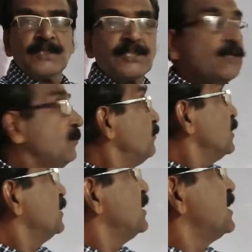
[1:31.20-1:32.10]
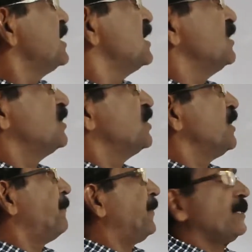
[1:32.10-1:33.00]
So this is a
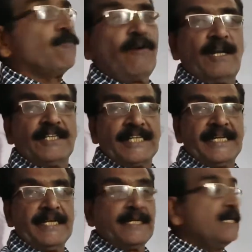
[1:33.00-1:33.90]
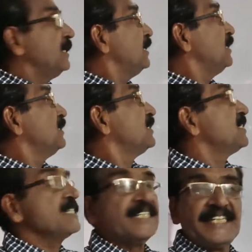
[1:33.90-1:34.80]
cheaper quality, this
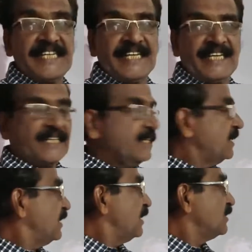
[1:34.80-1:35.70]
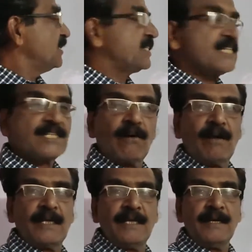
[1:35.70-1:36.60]
is dearer, this is
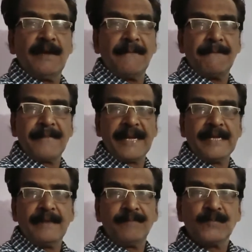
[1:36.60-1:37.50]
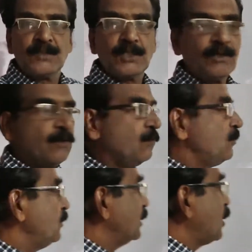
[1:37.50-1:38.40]
called mean. So
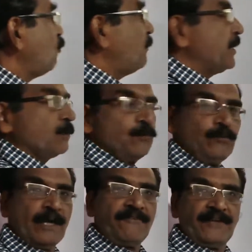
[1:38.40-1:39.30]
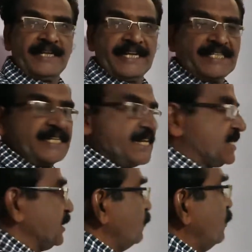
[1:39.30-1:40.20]
now by rule of allegation
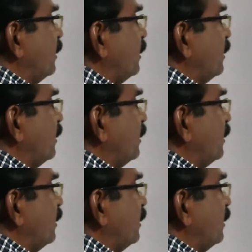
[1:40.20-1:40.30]
is